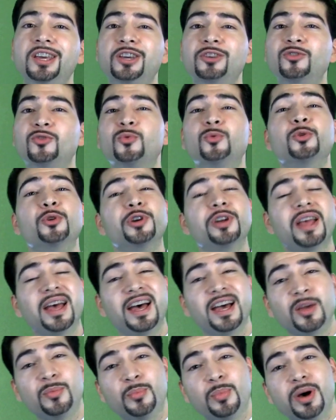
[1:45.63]
in the word
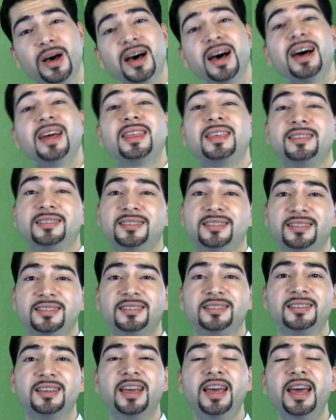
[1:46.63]

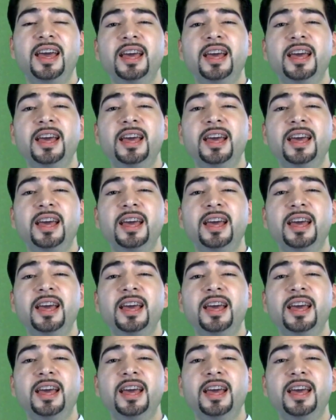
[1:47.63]
hypothesis.